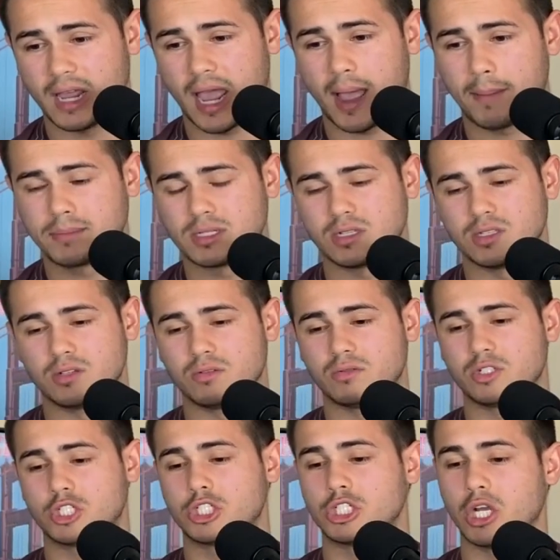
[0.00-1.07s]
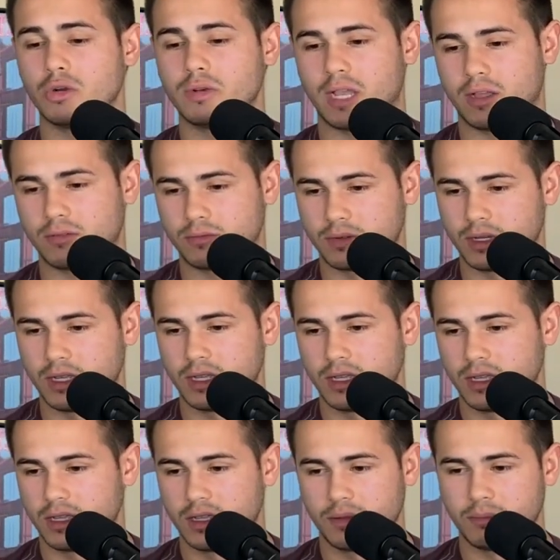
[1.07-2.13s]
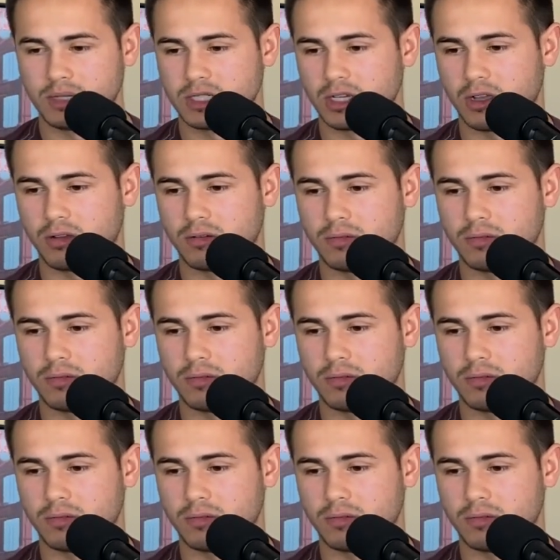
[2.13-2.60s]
absolute showdown Michelle,